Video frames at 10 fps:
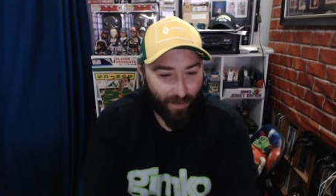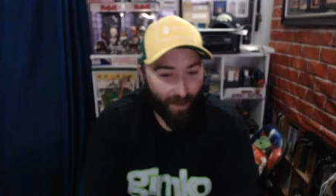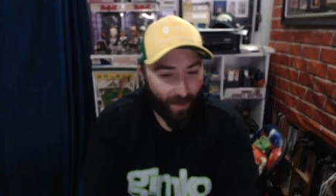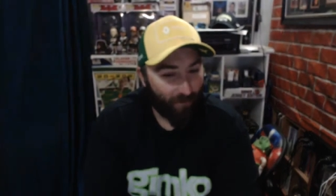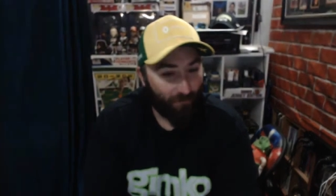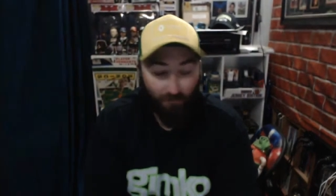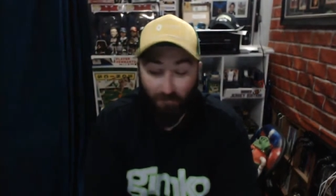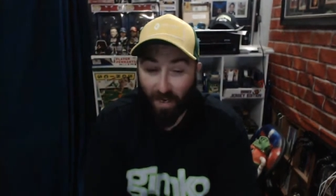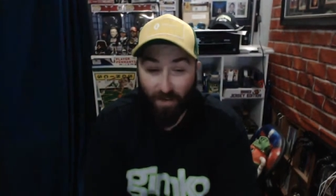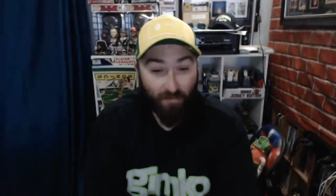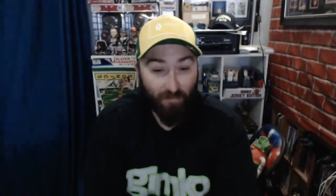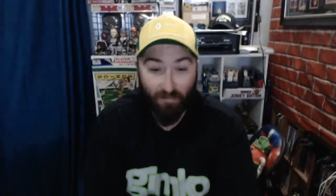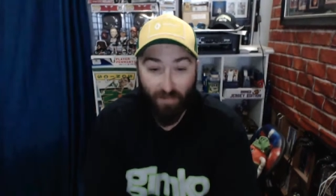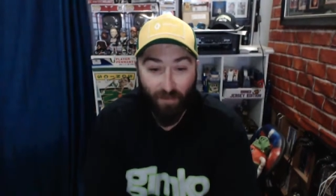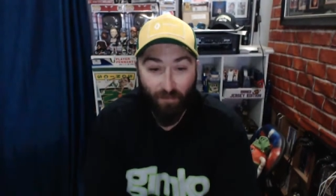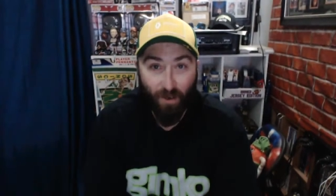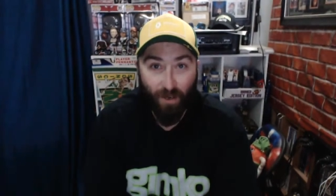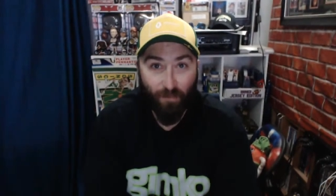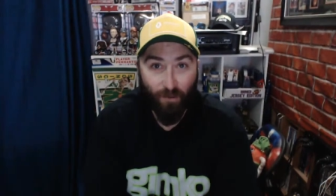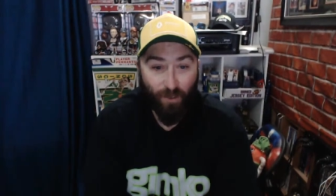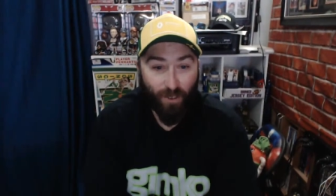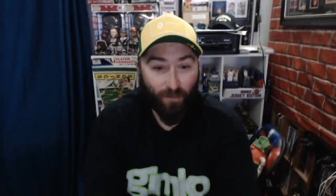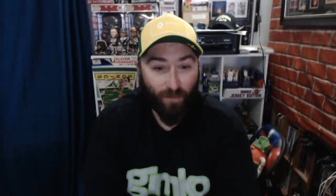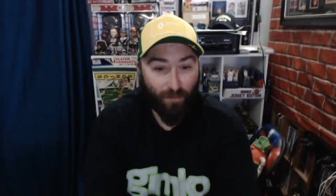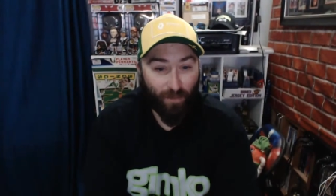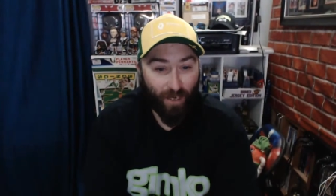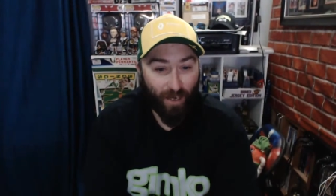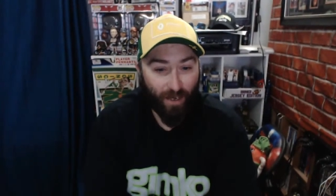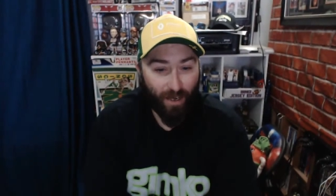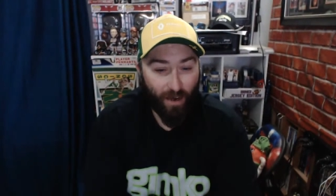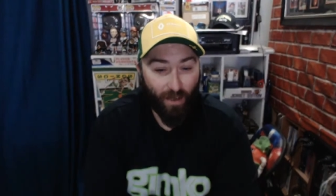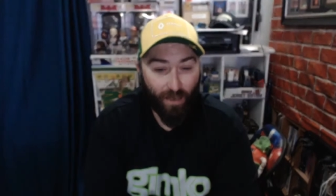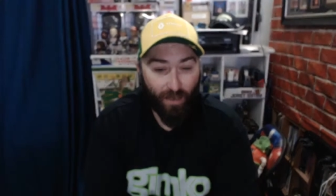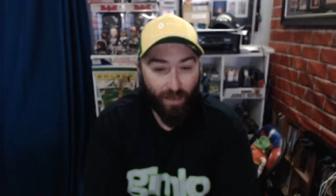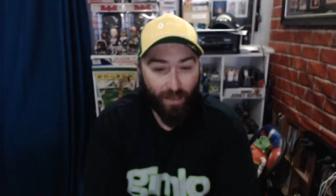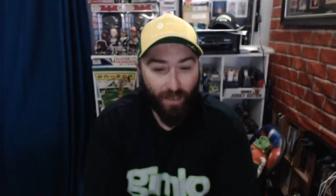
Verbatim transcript: He, he, he might put some NBA up. I know there's